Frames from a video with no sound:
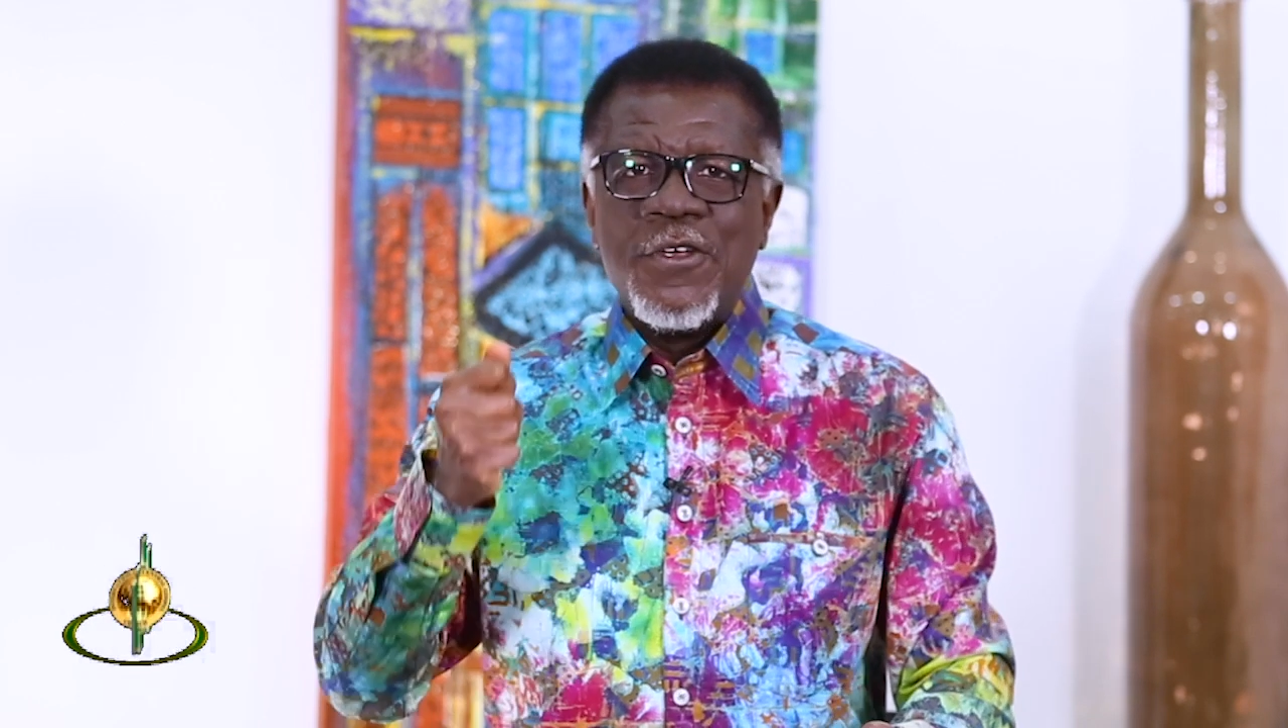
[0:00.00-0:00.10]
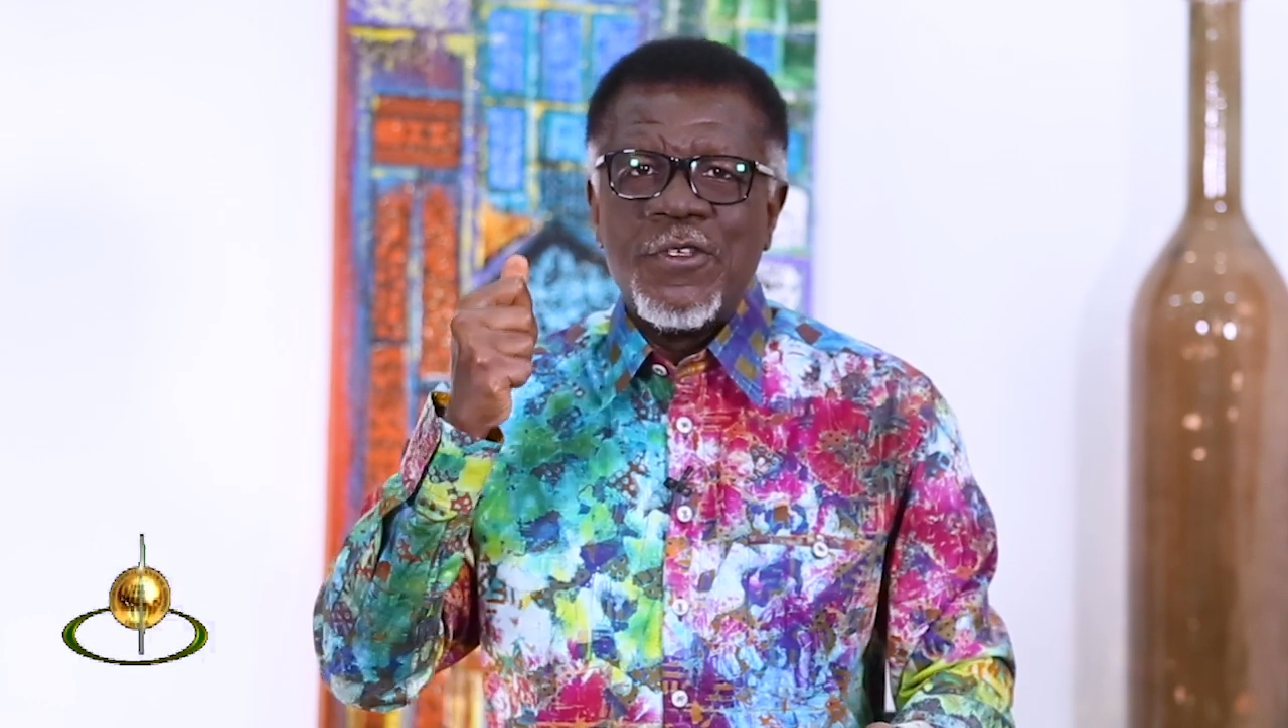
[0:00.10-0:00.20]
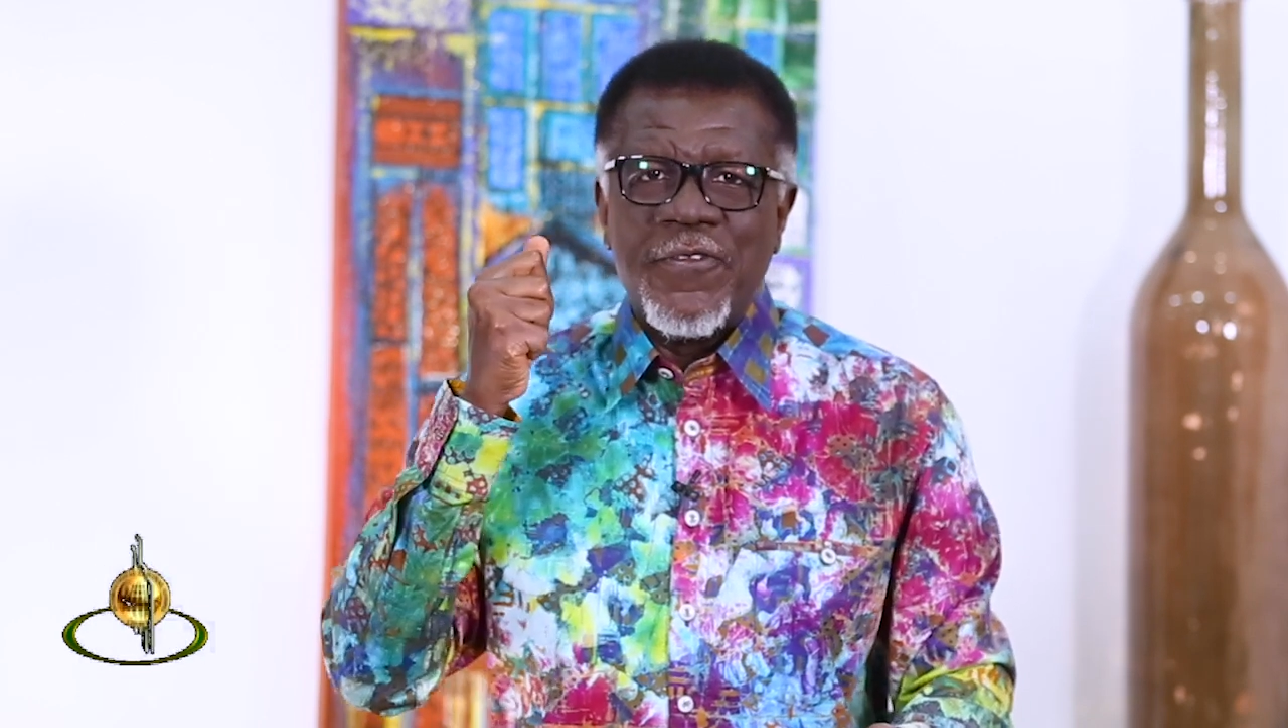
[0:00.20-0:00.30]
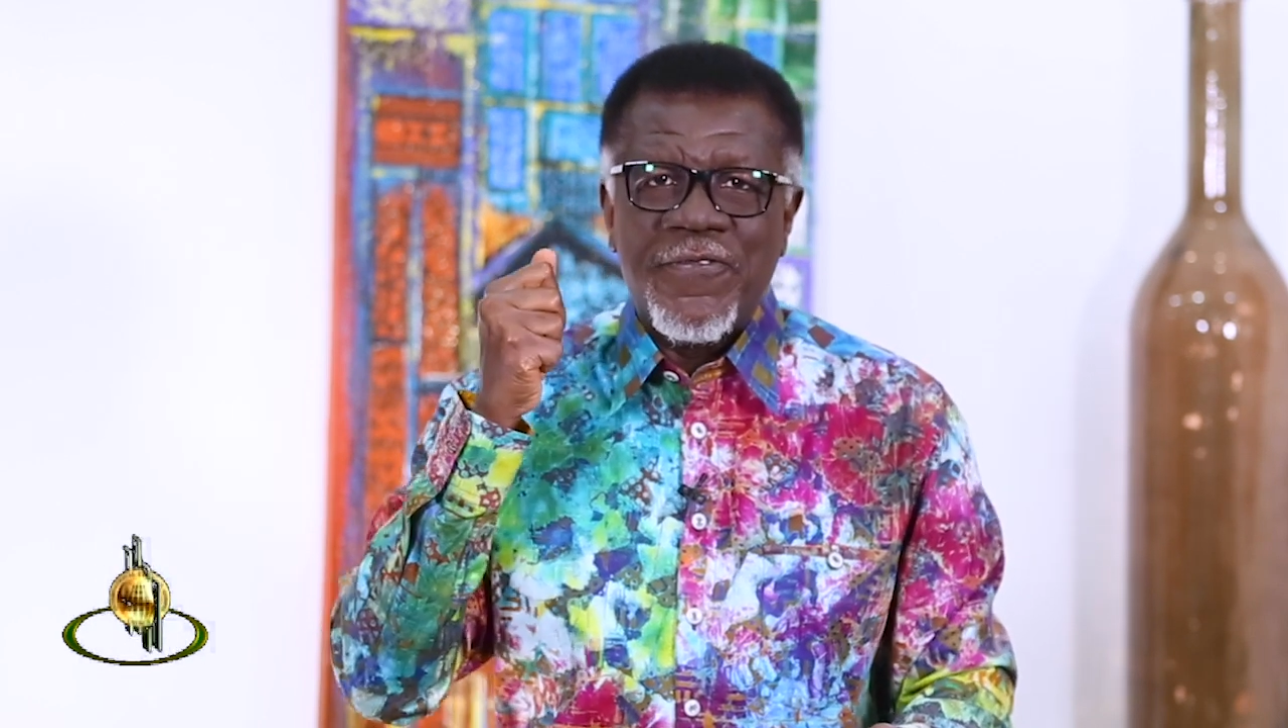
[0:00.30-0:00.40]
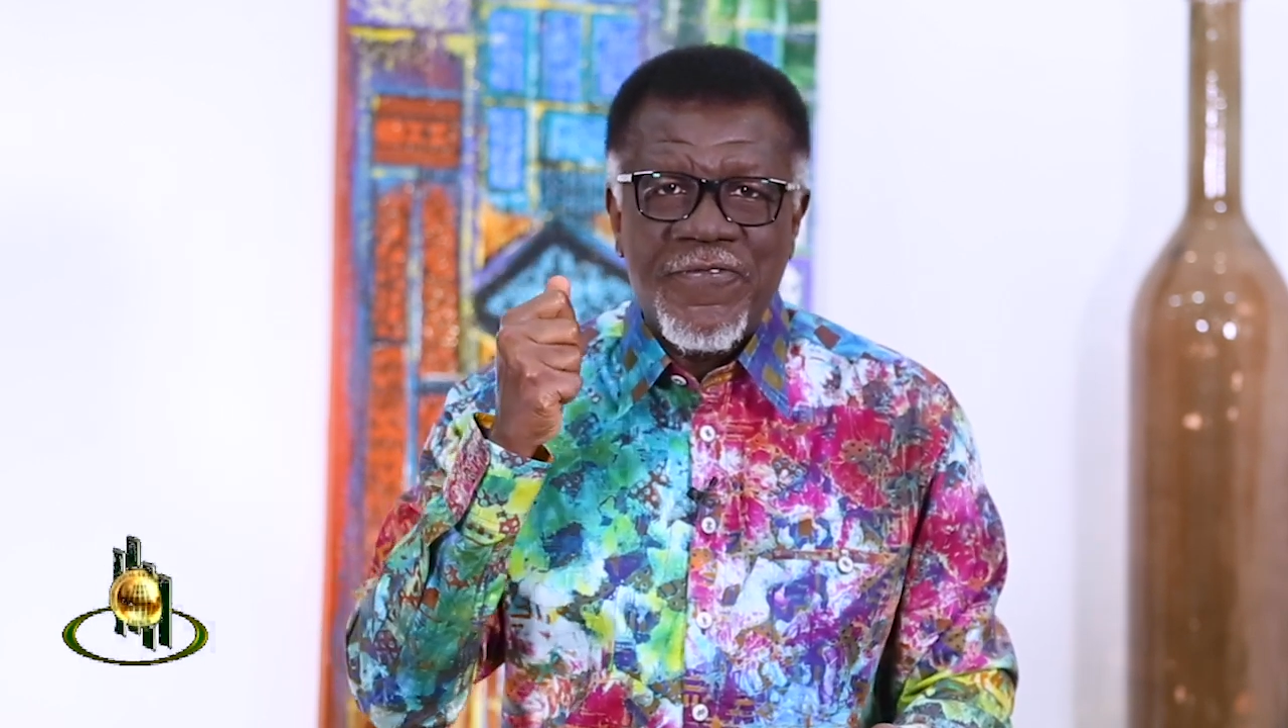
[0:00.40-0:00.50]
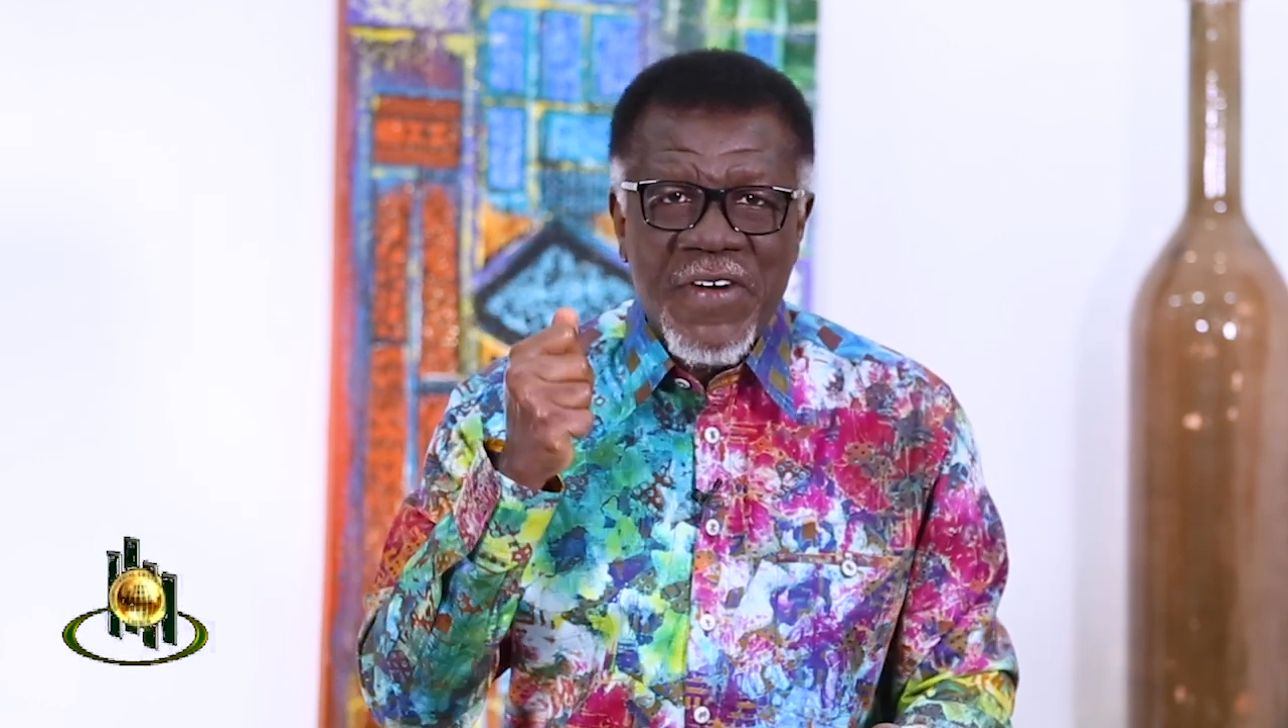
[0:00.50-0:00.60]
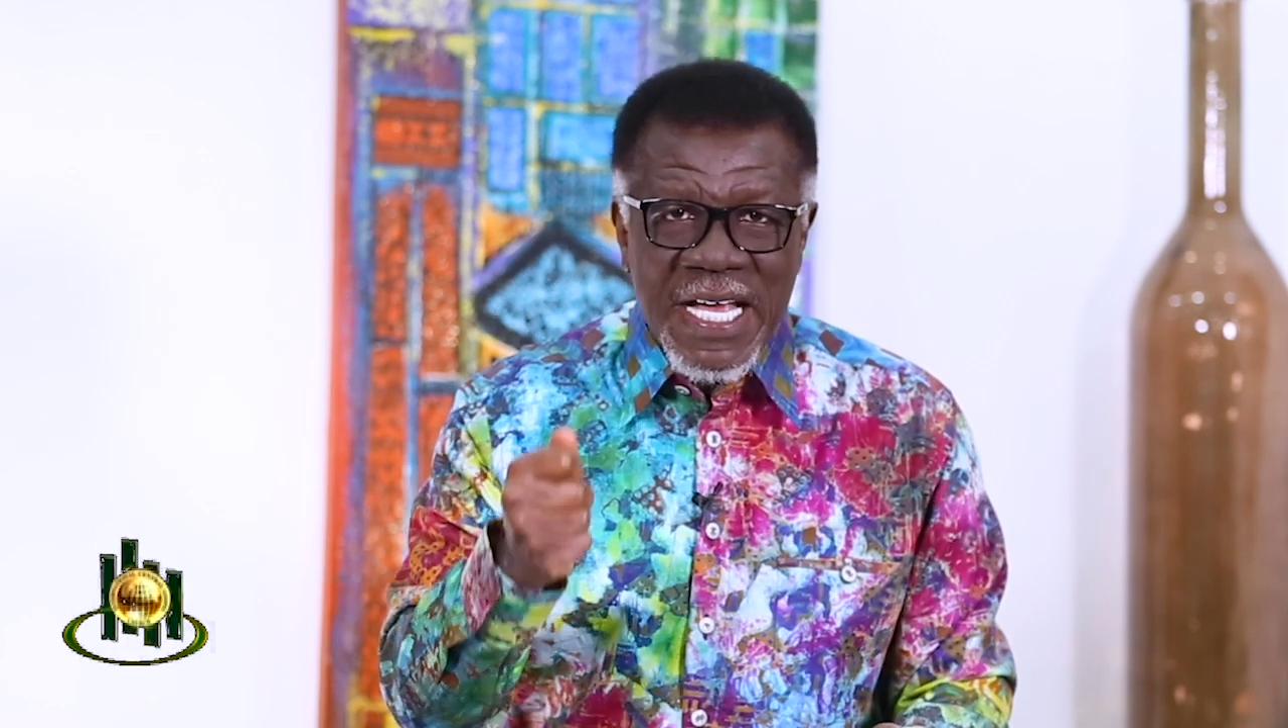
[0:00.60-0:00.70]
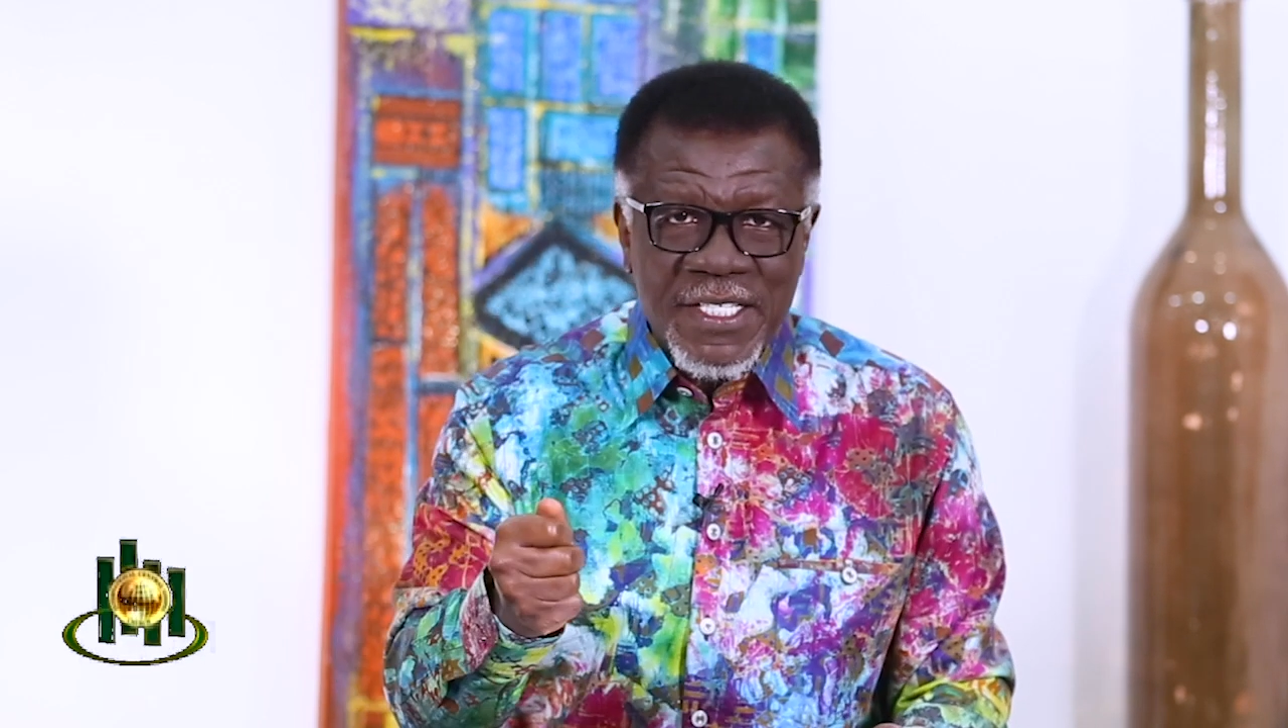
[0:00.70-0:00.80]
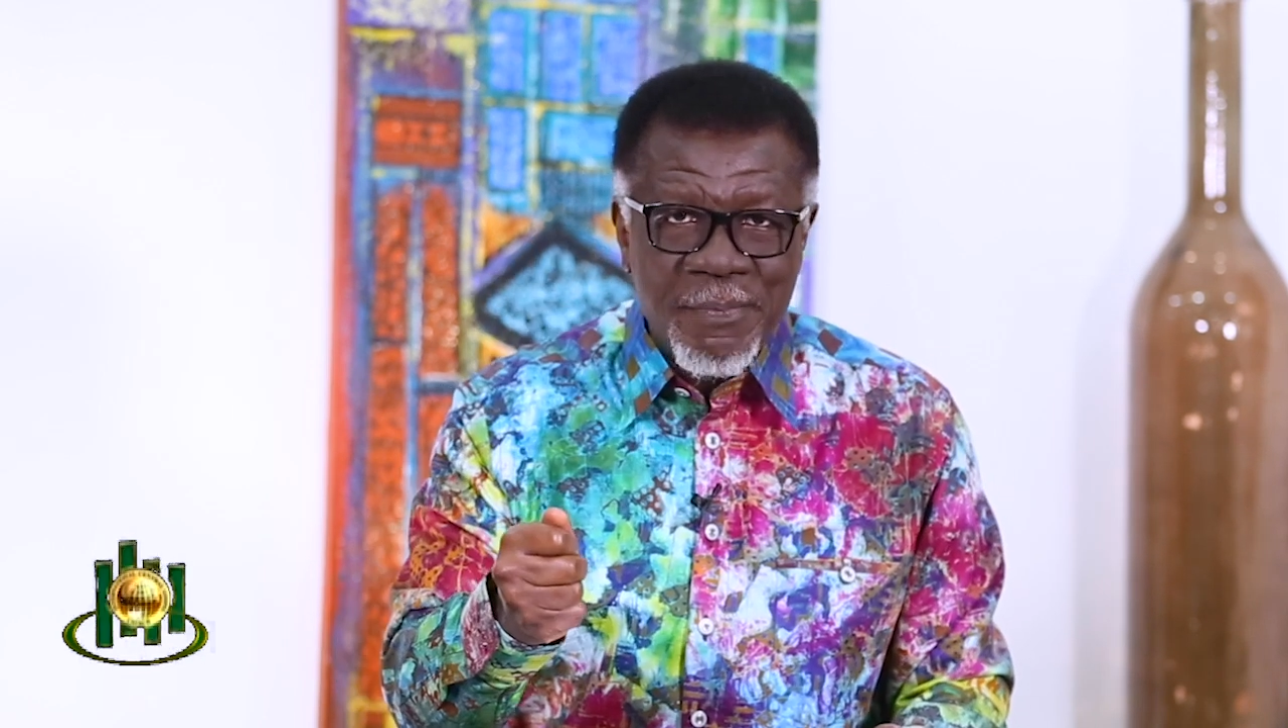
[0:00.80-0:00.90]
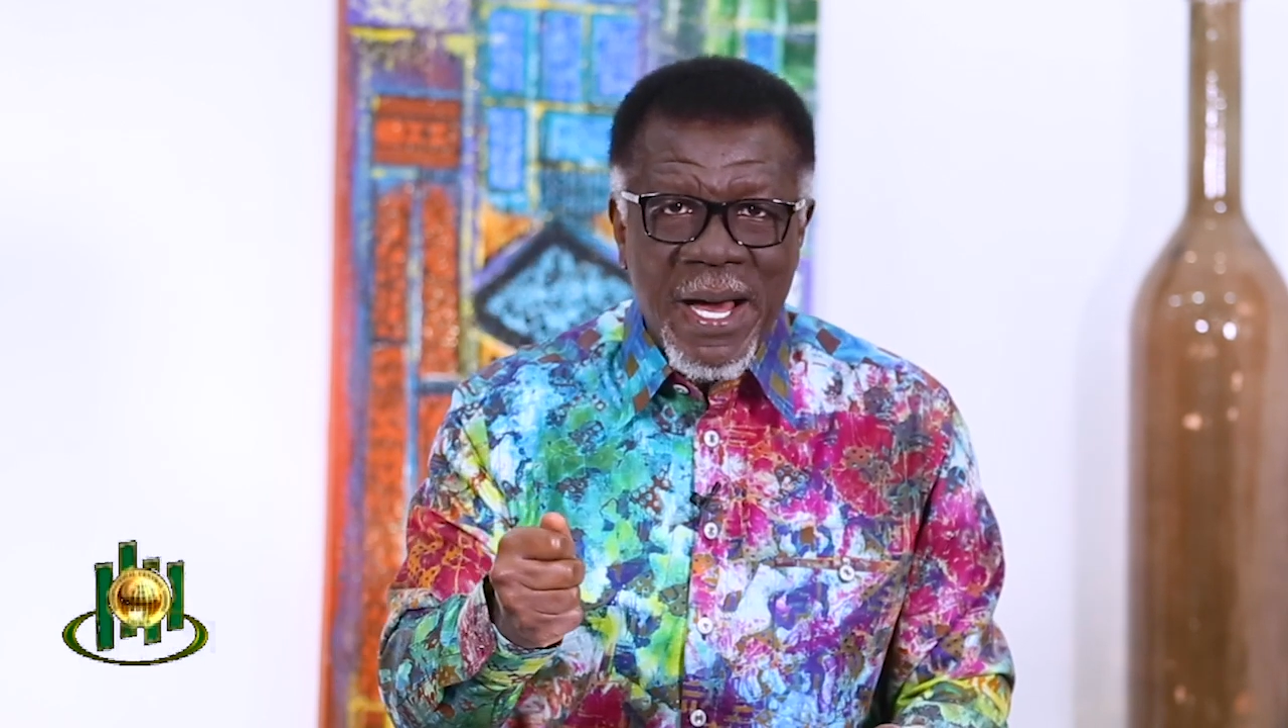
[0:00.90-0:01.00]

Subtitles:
you fight